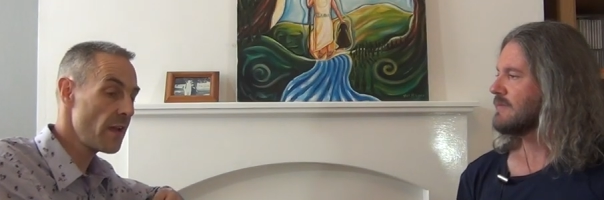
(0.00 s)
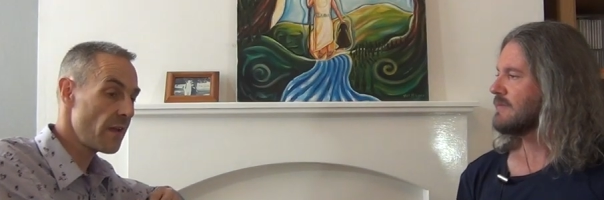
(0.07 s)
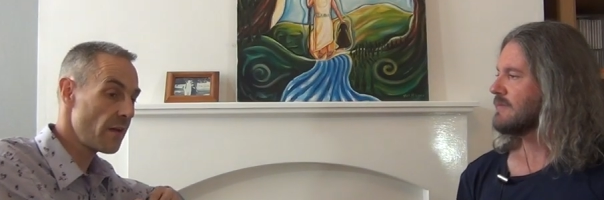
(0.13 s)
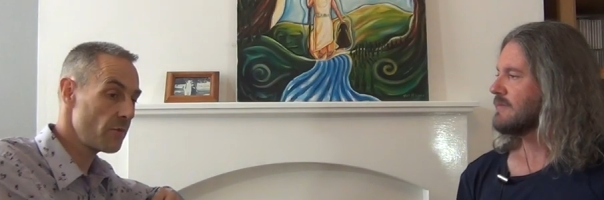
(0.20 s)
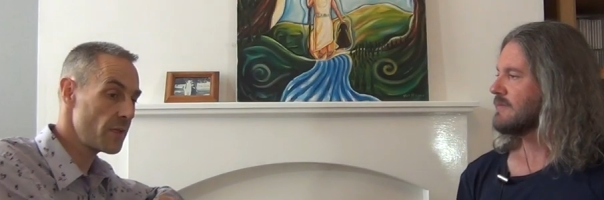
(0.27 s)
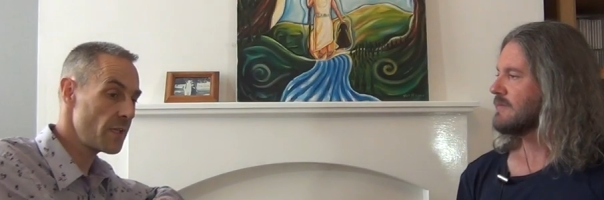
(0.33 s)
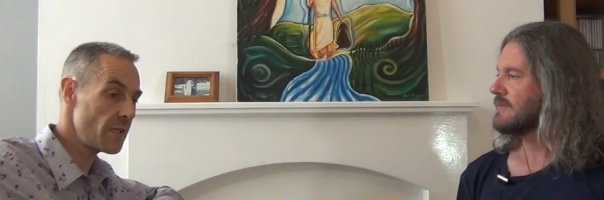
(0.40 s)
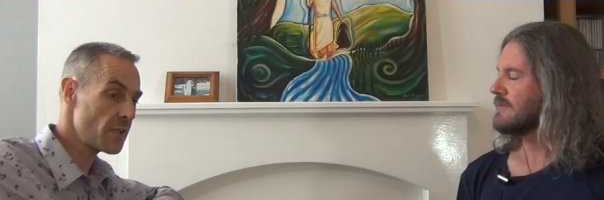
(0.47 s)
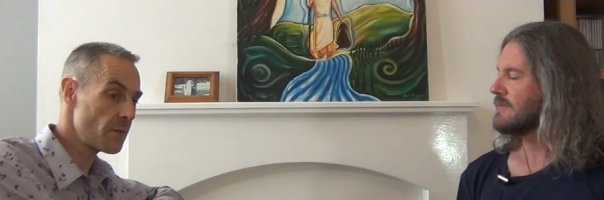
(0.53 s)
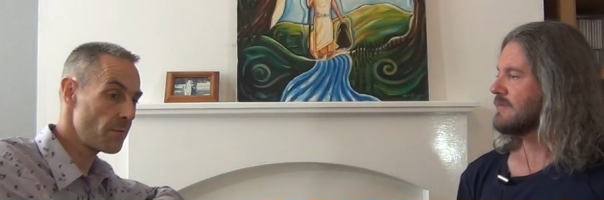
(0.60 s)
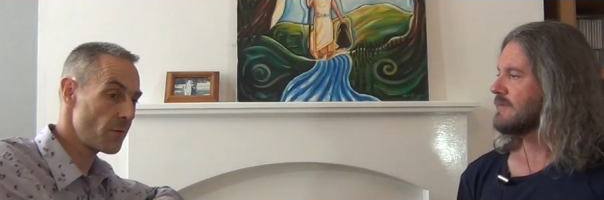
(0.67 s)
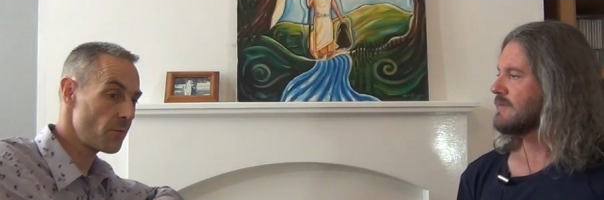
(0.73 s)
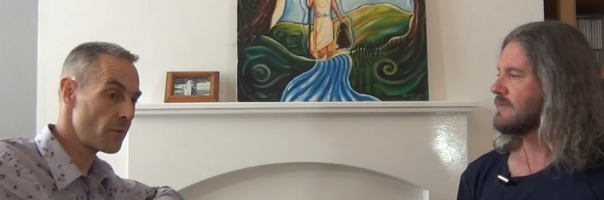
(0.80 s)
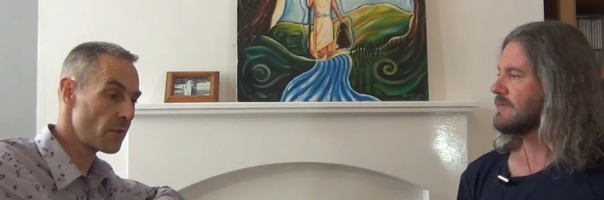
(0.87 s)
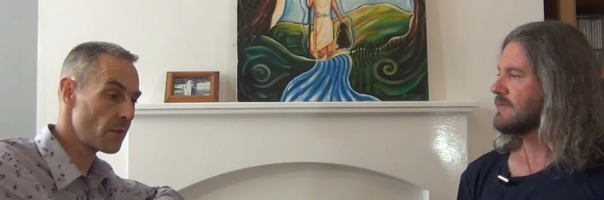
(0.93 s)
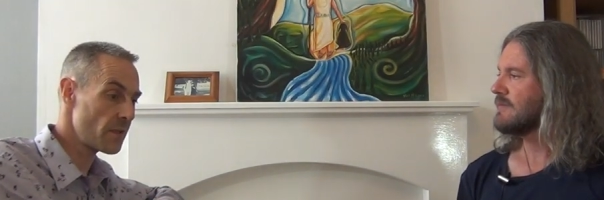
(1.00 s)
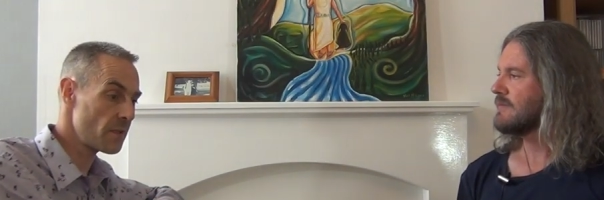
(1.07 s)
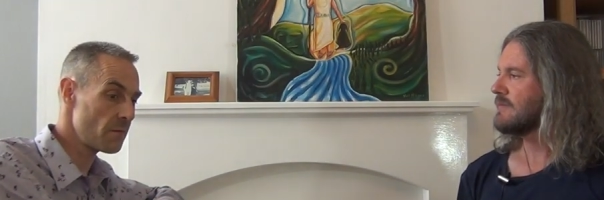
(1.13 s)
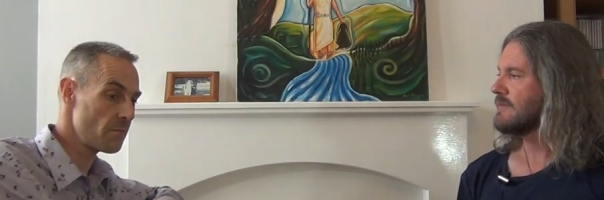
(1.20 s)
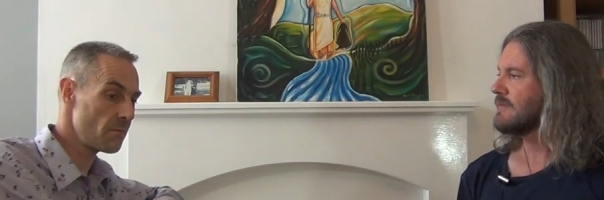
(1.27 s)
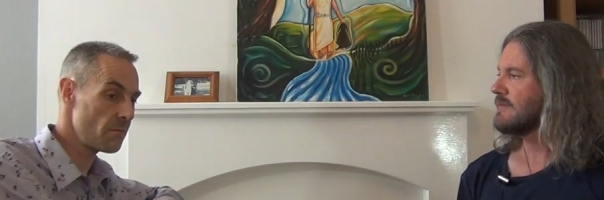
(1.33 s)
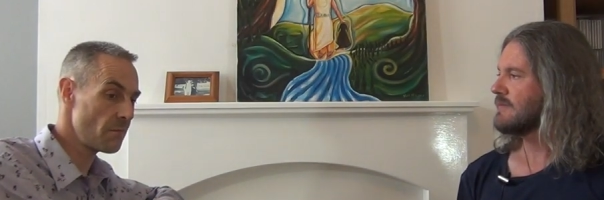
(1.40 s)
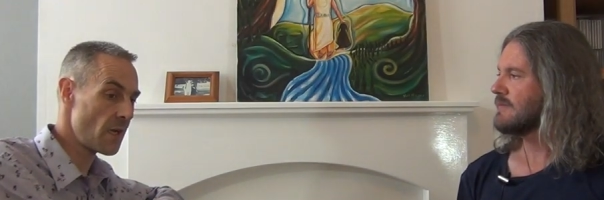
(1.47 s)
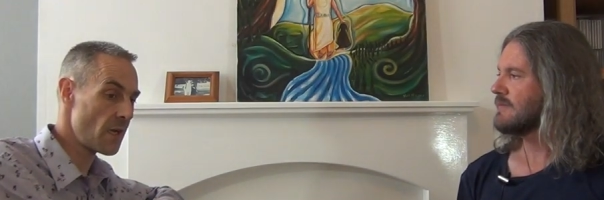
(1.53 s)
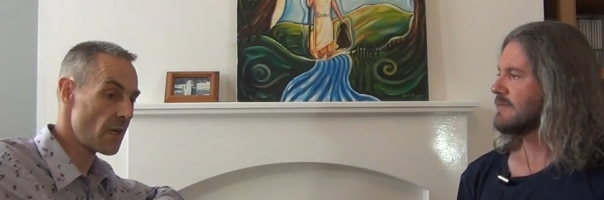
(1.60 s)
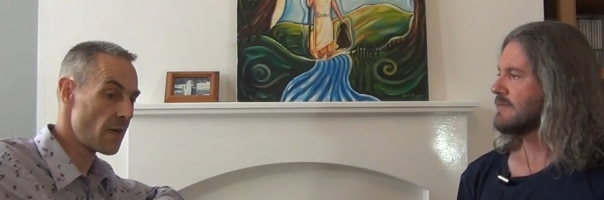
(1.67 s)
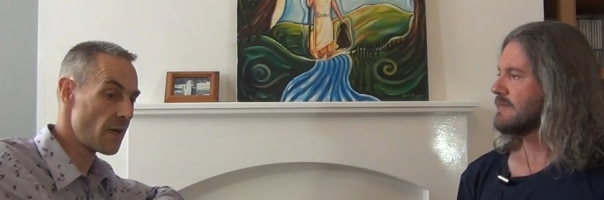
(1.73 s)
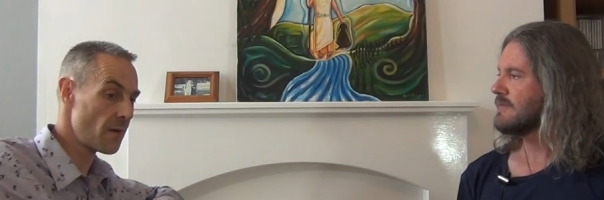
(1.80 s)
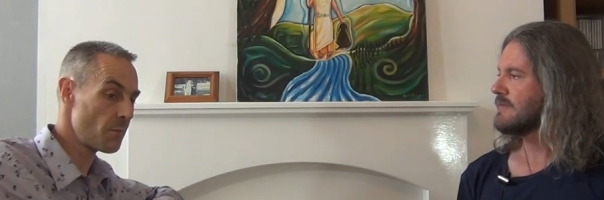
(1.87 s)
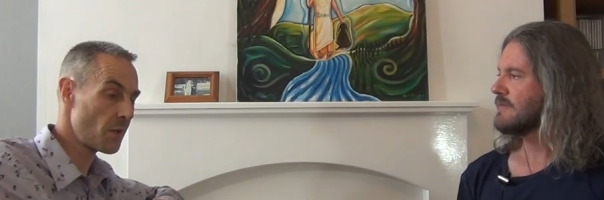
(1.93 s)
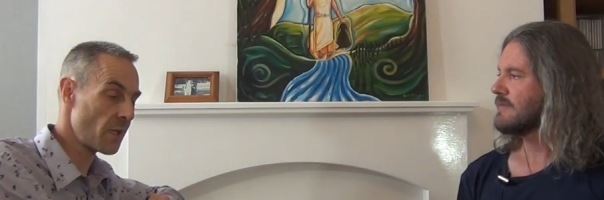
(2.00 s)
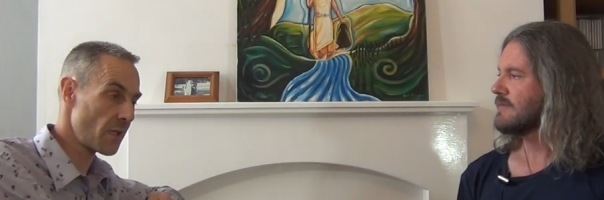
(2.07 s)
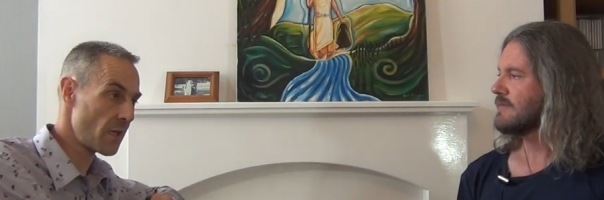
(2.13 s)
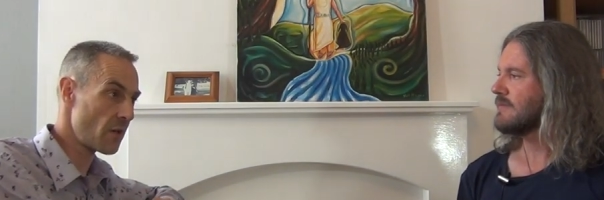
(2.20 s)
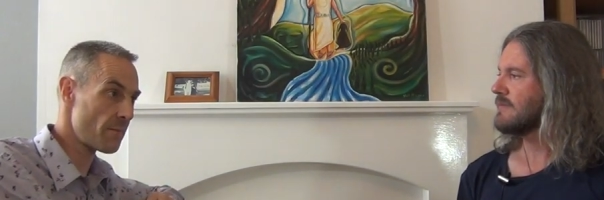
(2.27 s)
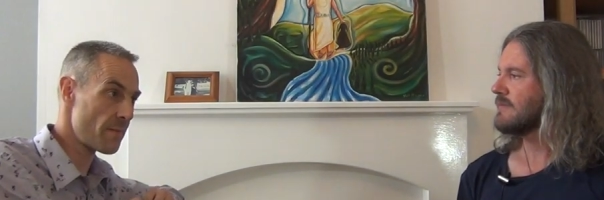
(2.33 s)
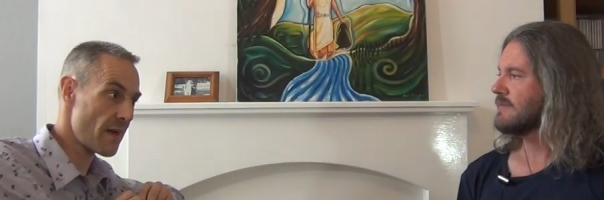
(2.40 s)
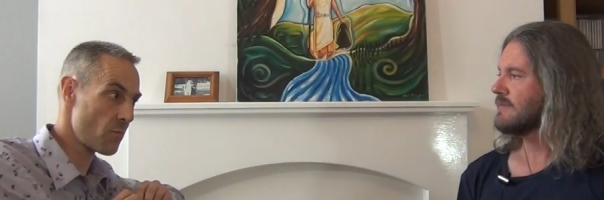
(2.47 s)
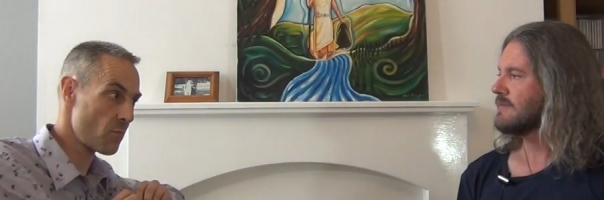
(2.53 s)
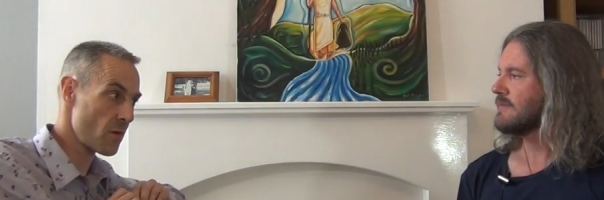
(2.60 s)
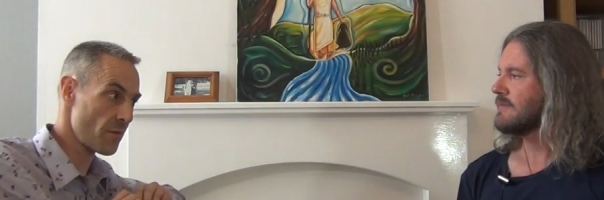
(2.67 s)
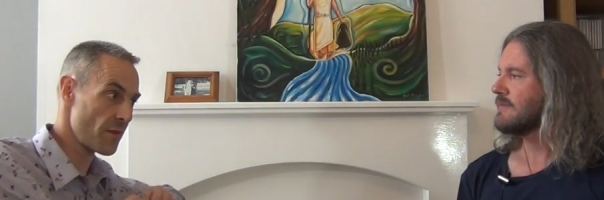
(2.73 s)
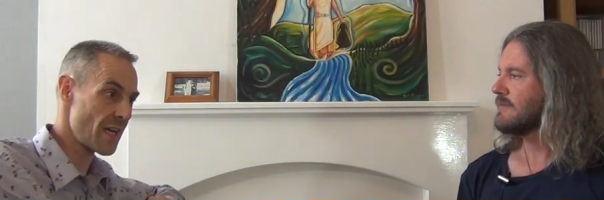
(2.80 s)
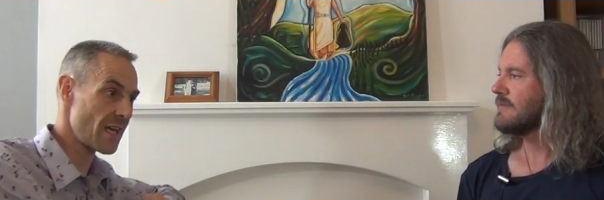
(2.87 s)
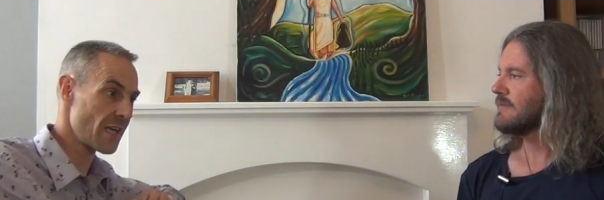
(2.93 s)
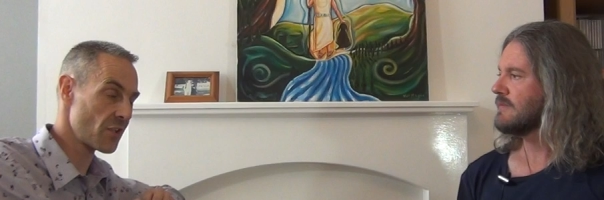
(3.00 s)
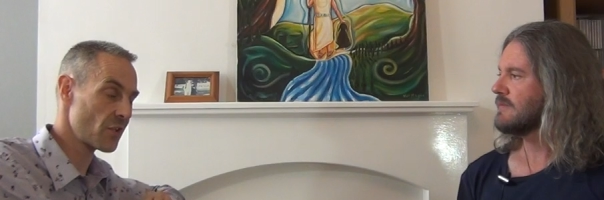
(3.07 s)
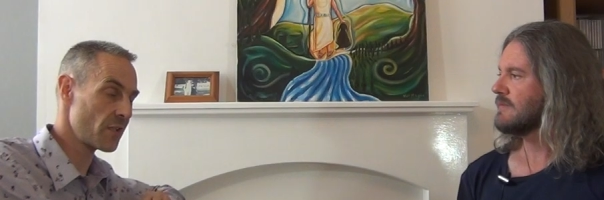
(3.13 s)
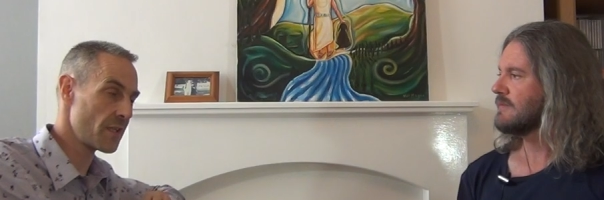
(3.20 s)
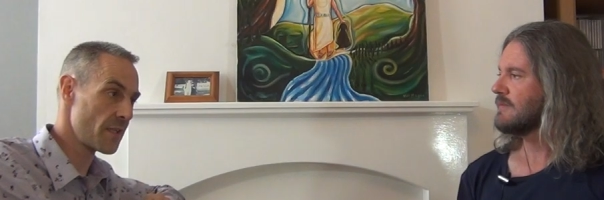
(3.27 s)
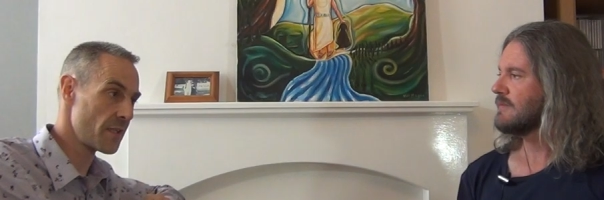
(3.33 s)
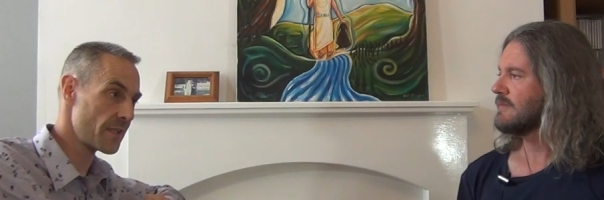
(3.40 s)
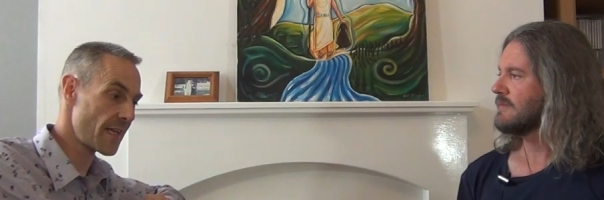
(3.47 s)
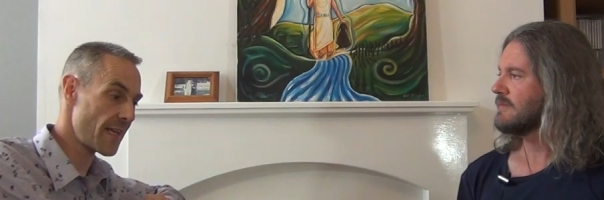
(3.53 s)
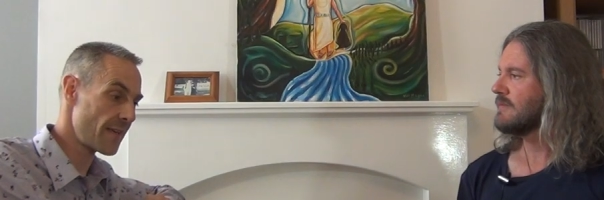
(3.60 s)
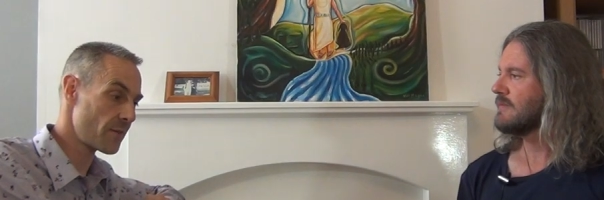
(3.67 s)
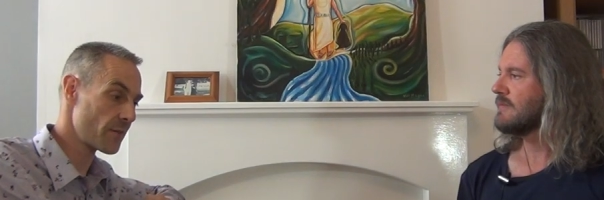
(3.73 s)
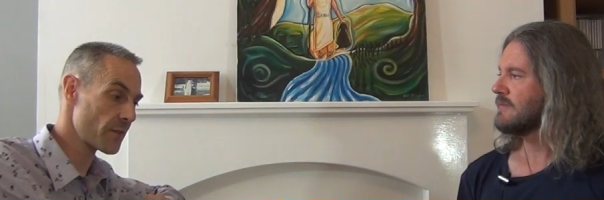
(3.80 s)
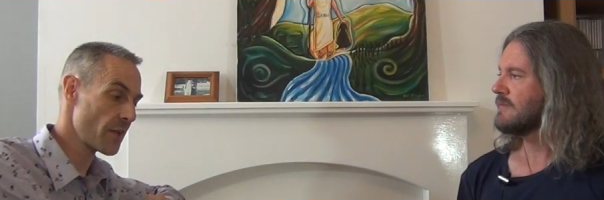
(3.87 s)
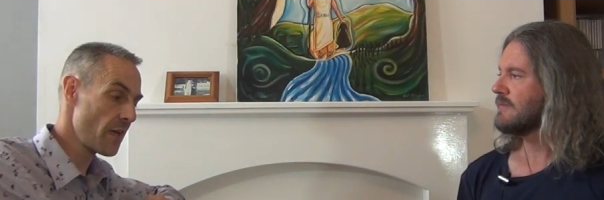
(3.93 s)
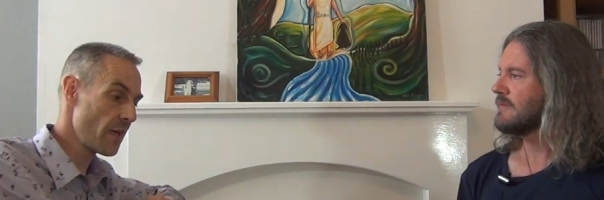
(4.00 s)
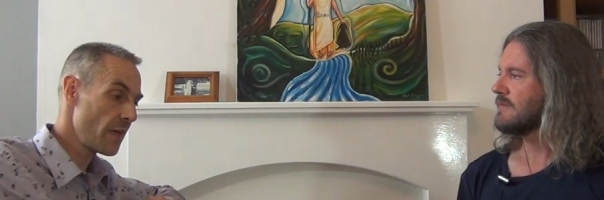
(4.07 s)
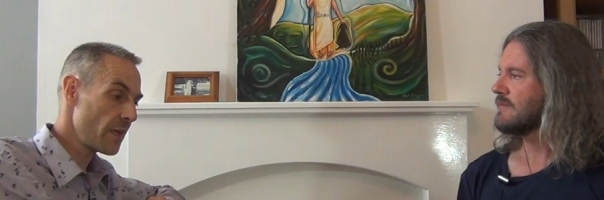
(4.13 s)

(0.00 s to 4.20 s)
Speaker 1: and we need to be really um, clear about what that actually entails.